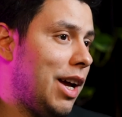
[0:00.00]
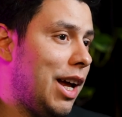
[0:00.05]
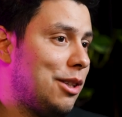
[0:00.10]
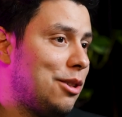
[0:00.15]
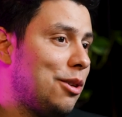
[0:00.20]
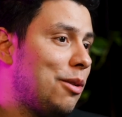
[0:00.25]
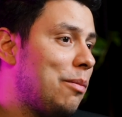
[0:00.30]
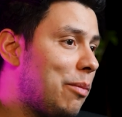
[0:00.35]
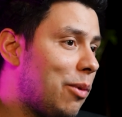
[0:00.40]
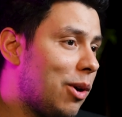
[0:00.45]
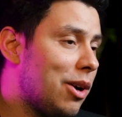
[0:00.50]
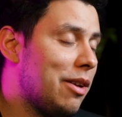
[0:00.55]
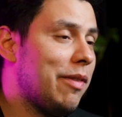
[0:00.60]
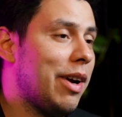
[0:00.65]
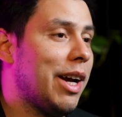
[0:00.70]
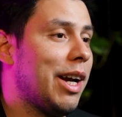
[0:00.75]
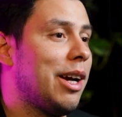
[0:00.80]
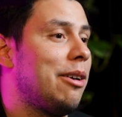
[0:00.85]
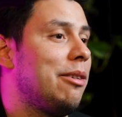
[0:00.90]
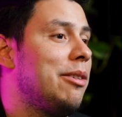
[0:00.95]
at some point in
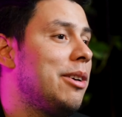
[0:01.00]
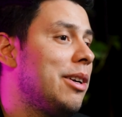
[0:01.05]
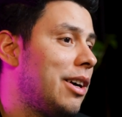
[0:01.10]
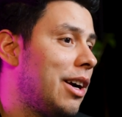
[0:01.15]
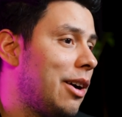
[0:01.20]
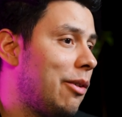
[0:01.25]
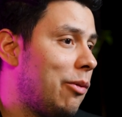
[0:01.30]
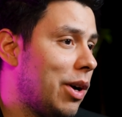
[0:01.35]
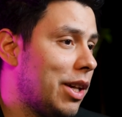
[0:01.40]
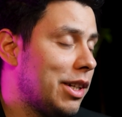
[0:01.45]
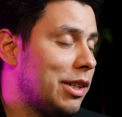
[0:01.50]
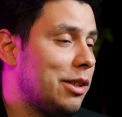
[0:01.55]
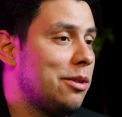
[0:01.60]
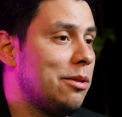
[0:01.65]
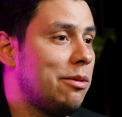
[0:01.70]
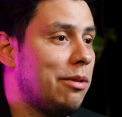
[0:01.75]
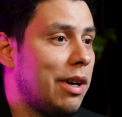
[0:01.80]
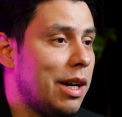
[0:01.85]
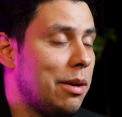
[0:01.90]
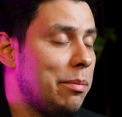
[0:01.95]
my career I wanted
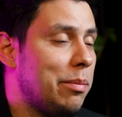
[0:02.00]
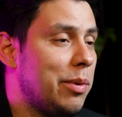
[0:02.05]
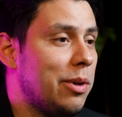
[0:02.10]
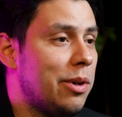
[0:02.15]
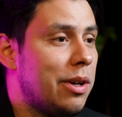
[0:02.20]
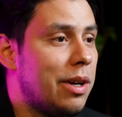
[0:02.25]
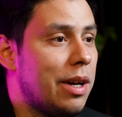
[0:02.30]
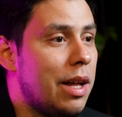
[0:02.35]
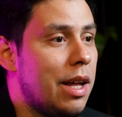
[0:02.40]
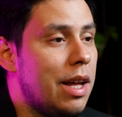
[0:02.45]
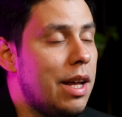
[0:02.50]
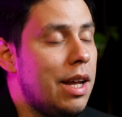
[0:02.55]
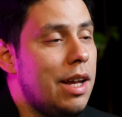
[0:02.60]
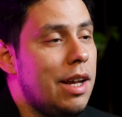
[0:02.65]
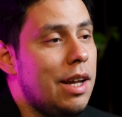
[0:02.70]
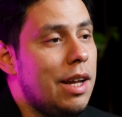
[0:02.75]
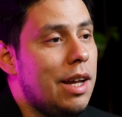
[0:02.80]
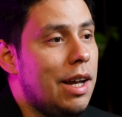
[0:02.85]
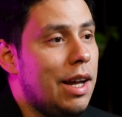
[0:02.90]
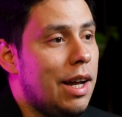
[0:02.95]
to write a book.
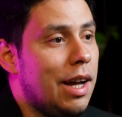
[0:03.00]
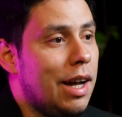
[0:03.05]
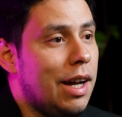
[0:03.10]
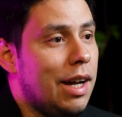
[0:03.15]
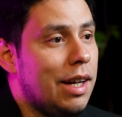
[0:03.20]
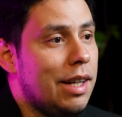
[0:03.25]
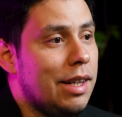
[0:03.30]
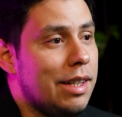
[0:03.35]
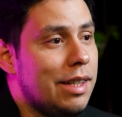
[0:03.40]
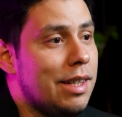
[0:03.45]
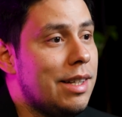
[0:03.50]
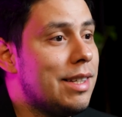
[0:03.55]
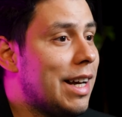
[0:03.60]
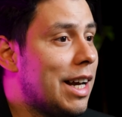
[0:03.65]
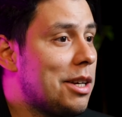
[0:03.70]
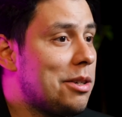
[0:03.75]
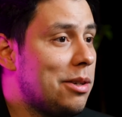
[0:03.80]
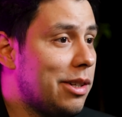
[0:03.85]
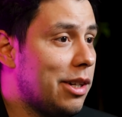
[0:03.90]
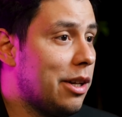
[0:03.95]
And this is
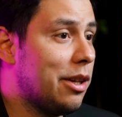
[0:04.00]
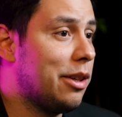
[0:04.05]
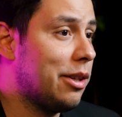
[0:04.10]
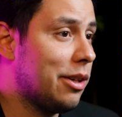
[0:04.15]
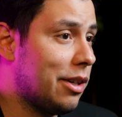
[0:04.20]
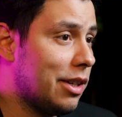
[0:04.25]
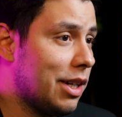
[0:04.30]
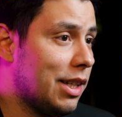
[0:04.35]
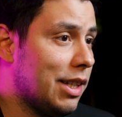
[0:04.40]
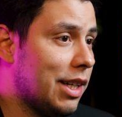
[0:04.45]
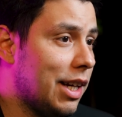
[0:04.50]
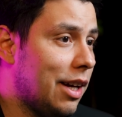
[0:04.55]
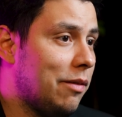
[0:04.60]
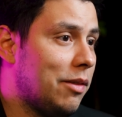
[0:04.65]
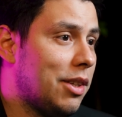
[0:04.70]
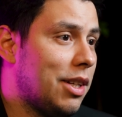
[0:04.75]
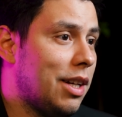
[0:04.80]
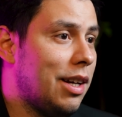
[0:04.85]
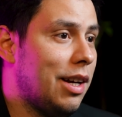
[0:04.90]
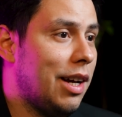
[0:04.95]
actually the third
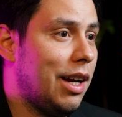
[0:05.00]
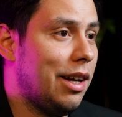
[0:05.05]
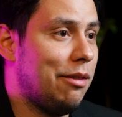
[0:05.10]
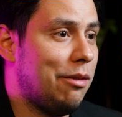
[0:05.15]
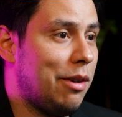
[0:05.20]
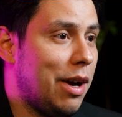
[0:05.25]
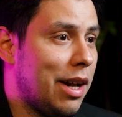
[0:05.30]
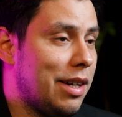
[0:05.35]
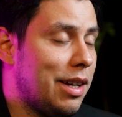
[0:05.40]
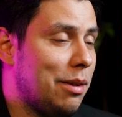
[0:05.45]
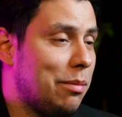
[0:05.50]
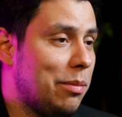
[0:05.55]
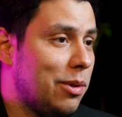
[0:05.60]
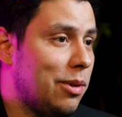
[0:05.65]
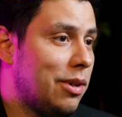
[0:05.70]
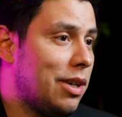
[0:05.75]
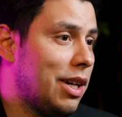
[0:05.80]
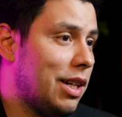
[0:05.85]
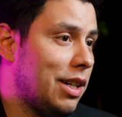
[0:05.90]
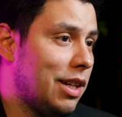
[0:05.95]
attempt at writing a
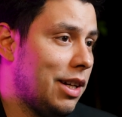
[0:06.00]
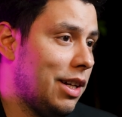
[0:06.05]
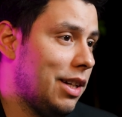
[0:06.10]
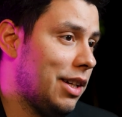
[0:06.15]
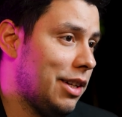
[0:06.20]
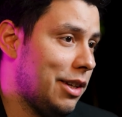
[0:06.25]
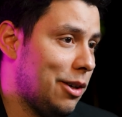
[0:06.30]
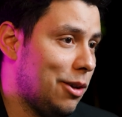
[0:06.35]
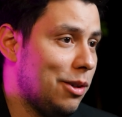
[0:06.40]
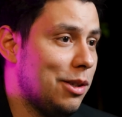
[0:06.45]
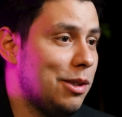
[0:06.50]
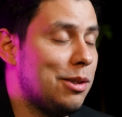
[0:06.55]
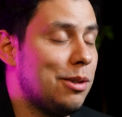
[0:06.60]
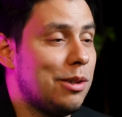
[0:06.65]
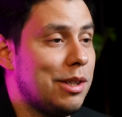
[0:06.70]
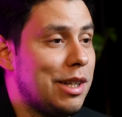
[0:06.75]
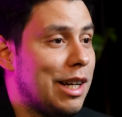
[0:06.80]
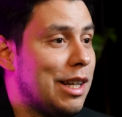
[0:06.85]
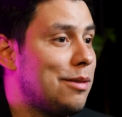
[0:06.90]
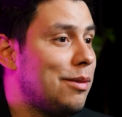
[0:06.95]
book and, and the only
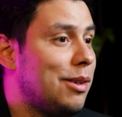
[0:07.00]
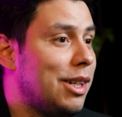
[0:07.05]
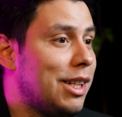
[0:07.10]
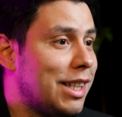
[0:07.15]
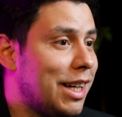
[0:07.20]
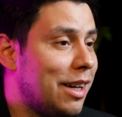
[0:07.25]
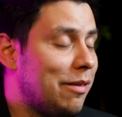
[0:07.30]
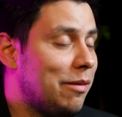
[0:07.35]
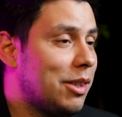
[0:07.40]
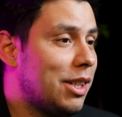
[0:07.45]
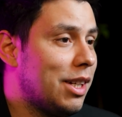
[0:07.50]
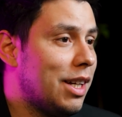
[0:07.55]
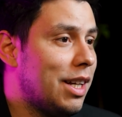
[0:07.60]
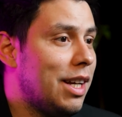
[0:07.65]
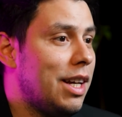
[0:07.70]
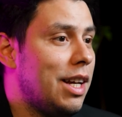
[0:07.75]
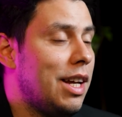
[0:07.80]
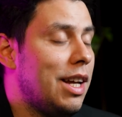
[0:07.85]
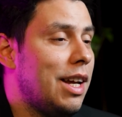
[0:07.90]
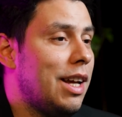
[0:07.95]
successful attempt.
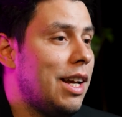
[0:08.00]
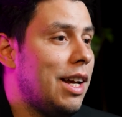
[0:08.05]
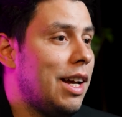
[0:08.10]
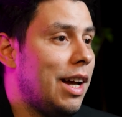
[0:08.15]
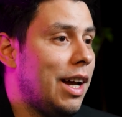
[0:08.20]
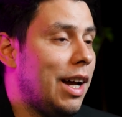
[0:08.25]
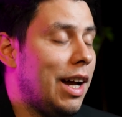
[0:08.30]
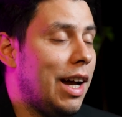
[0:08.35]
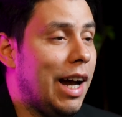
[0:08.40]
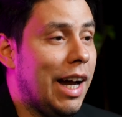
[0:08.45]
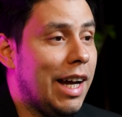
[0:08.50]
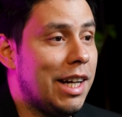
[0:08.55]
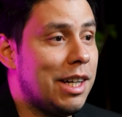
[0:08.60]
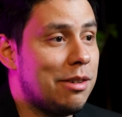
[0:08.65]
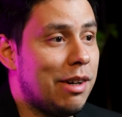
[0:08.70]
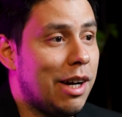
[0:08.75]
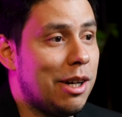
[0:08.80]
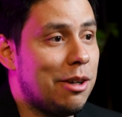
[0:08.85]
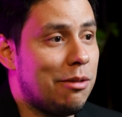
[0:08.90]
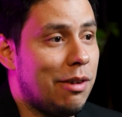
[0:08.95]
Uh, I
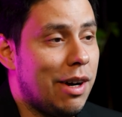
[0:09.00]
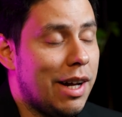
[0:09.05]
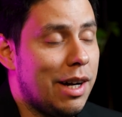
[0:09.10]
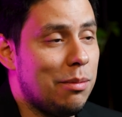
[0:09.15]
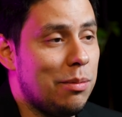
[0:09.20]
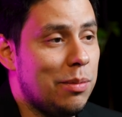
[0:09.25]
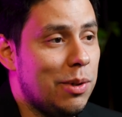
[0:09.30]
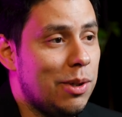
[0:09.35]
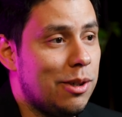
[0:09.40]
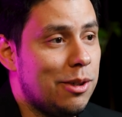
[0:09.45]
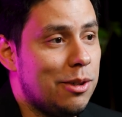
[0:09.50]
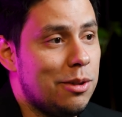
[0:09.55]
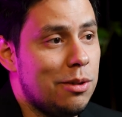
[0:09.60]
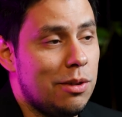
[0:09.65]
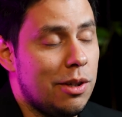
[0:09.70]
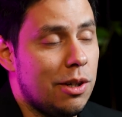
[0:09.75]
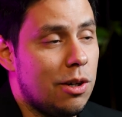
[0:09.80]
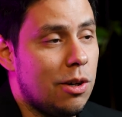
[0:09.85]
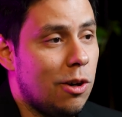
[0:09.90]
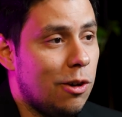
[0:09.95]
tried to write a book
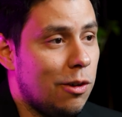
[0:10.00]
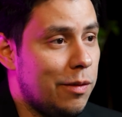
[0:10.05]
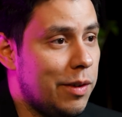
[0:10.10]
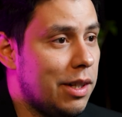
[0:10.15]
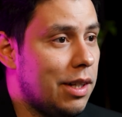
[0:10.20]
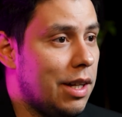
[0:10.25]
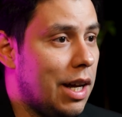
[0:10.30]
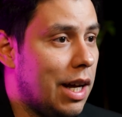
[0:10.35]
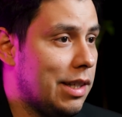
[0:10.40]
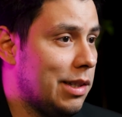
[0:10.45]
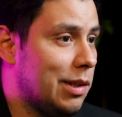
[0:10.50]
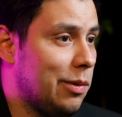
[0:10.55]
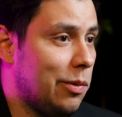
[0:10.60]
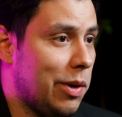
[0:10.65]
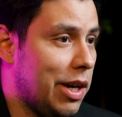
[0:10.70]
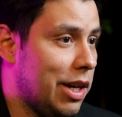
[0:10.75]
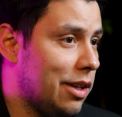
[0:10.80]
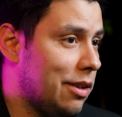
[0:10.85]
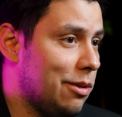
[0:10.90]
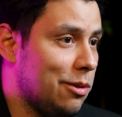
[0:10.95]
during COVID as a
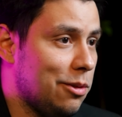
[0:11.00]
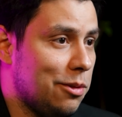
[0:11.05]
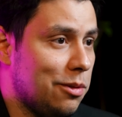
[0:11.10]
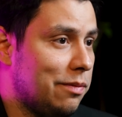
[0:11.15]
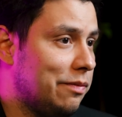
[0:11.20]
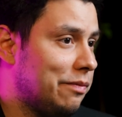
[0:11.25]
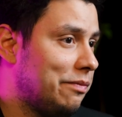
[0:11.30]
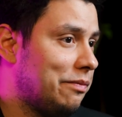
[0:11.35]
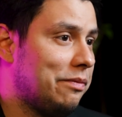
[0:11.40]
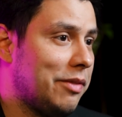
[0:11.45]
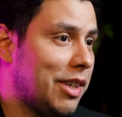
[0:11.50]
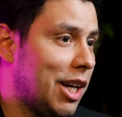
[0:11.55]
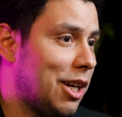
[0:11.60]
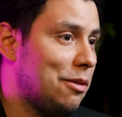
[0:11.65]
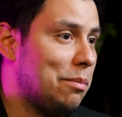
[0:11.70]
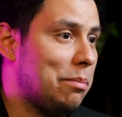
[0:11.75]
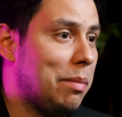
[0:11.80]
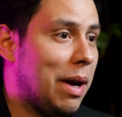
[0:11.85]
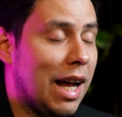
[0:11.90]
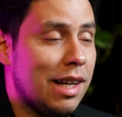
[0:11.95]
way to kind
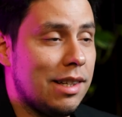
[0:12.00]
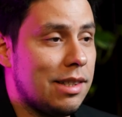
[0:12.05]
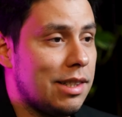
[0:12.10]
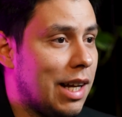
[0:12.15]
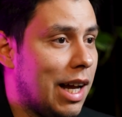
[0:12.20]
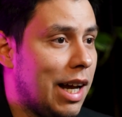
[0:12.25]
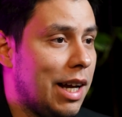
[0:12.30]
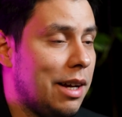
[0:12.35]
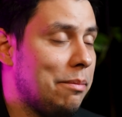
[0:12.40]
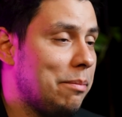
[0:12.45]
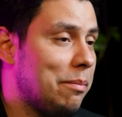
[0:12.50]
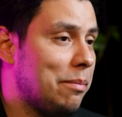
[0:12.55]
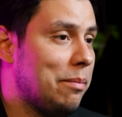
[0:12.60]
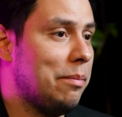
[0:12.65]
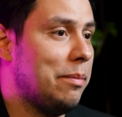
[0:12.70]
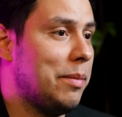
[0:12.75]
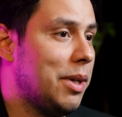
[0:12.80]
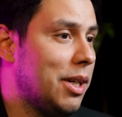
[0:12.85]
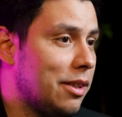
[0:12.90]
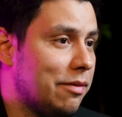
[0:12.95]
of pass time,
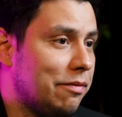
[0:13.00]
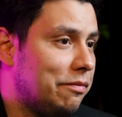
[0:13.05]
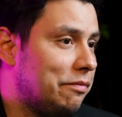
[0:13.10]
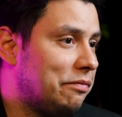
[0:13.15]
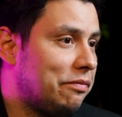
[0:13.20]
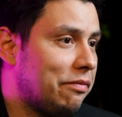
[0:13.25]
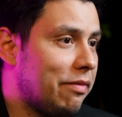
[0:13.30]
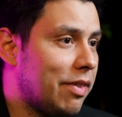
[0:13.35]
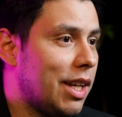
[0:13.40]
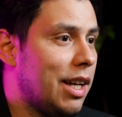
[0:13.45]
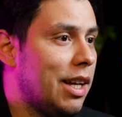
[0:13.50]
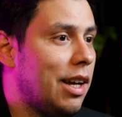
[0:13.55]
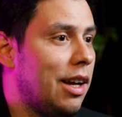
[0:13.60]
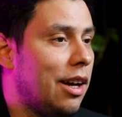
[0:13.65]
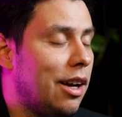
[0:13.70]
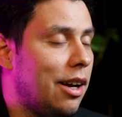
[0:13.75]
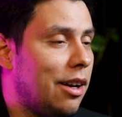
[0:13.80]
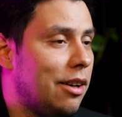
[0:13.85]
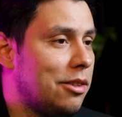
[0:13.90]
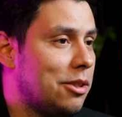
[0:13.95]
but
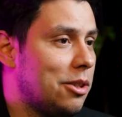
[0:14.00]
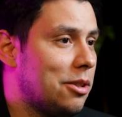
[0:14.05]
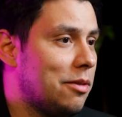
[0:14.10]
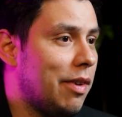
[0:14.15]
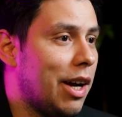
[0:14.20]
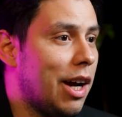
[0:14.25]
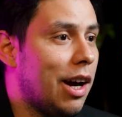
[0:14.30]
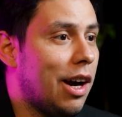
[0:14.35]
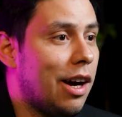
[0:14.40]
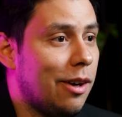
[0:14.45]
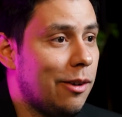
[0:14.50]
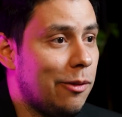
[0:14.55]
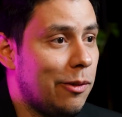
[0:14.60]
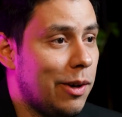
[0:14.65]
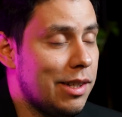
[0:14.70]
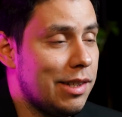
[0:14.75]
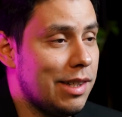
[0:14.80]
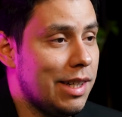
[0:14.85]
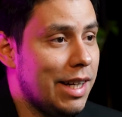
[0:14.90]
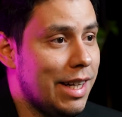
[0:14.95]
uh, just my heart
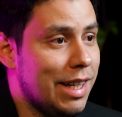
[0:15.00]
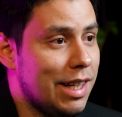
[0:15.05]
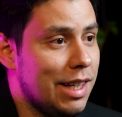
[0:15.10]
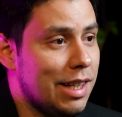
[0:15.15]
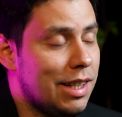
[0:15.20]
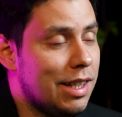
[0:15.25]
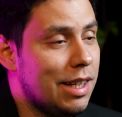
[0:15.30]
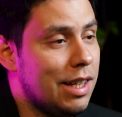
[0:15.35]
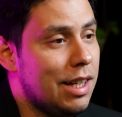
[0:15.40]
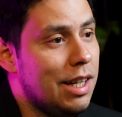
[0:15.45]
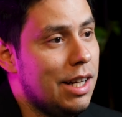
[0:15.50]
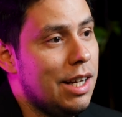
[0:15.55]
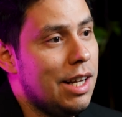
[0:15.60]
wasn't in it